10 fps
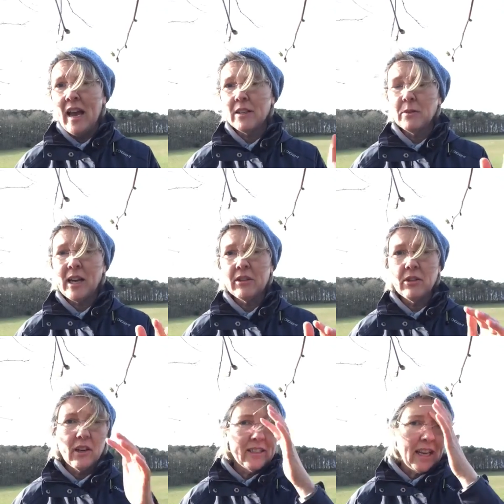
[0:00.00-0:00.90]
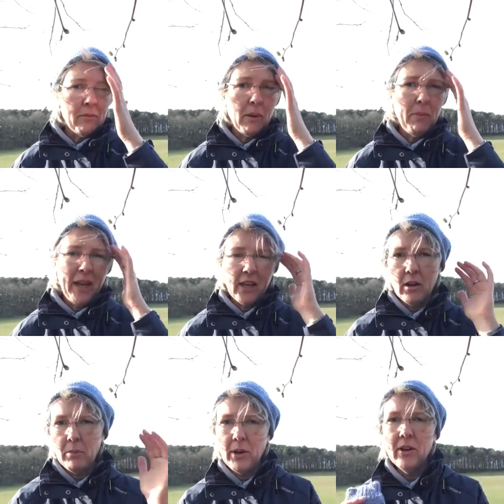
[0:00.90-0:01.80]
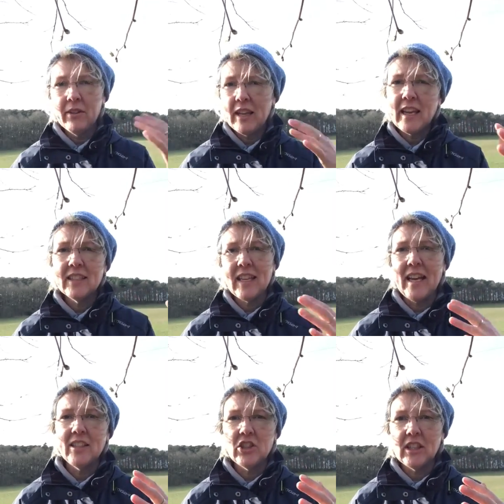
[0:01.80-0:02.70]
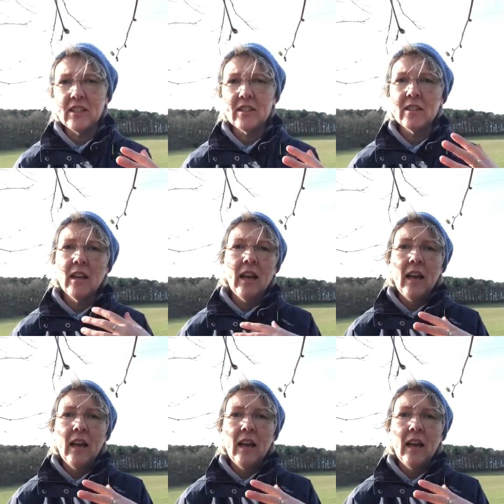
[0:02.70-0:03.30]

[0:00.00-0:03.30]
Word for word: As we go through our day, we pick up things, energies,